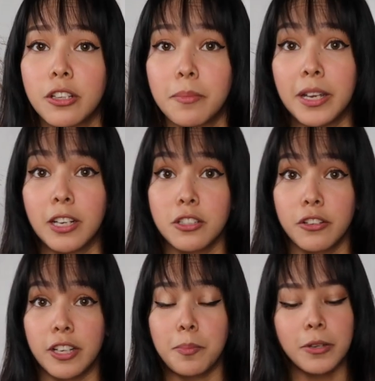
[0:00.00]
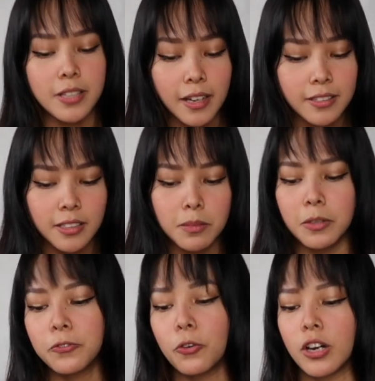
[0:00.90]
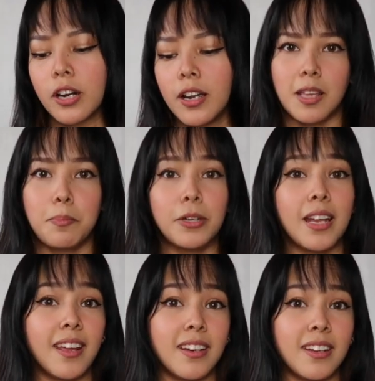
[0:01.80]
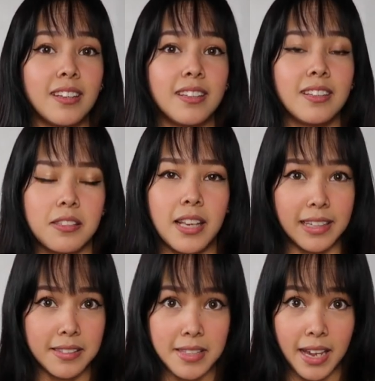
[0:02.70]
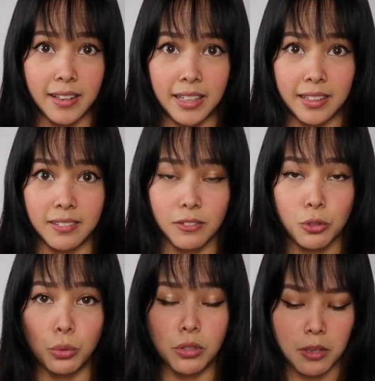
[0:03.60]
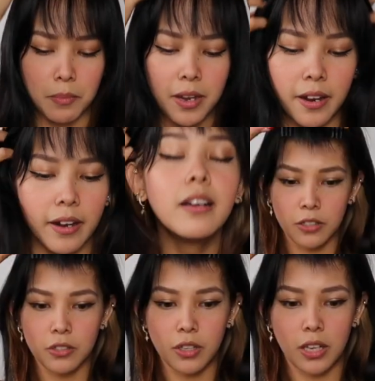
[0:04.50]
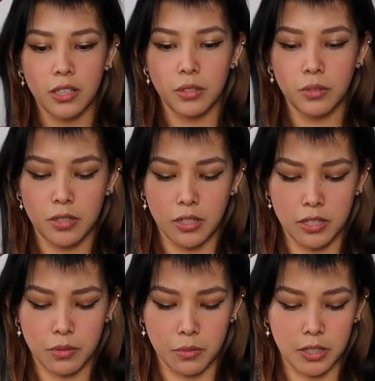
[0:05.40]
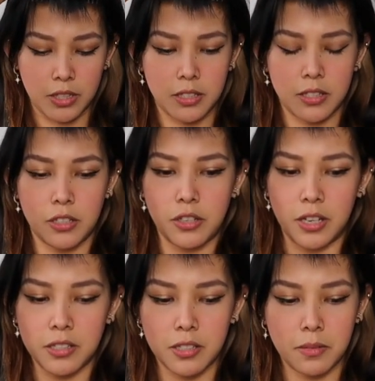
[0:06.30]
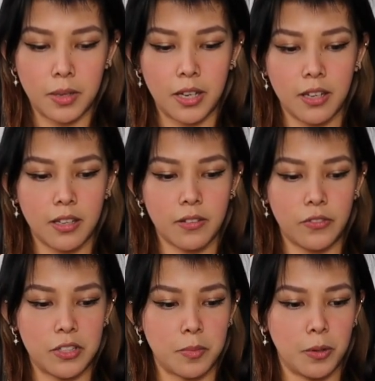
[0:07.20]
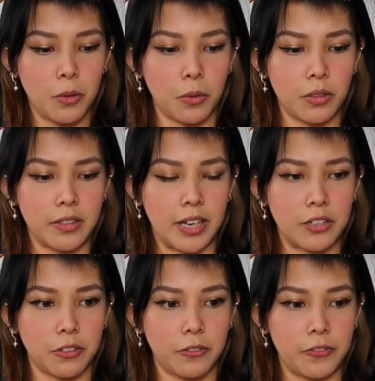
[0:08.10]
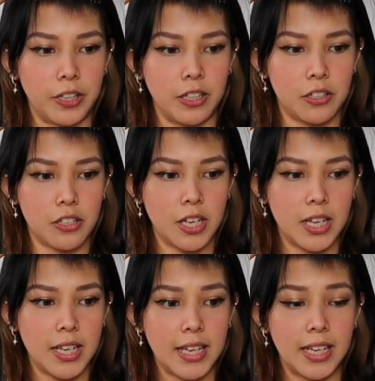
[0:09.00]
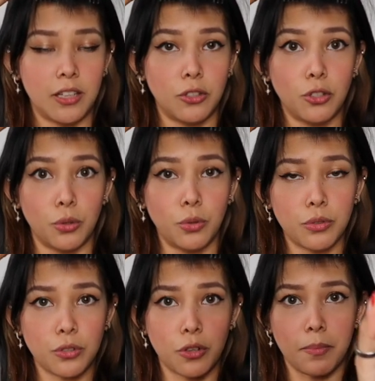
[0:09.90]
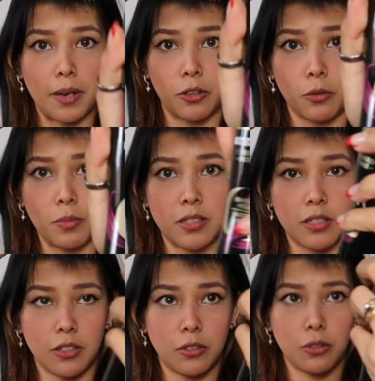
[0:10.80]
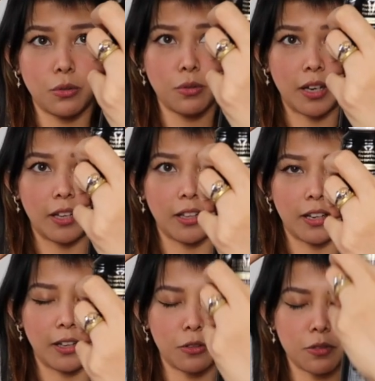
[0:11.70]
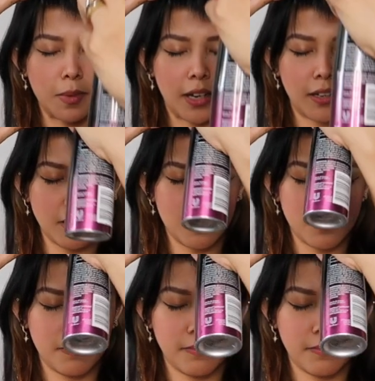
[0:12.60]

that my hair is already protected before they put any like styling tools on my hair. So I use this one. This is a Tresemme Invisible Hold Natural Finish in 2, so the micro mist in 2, and then I close my eyes,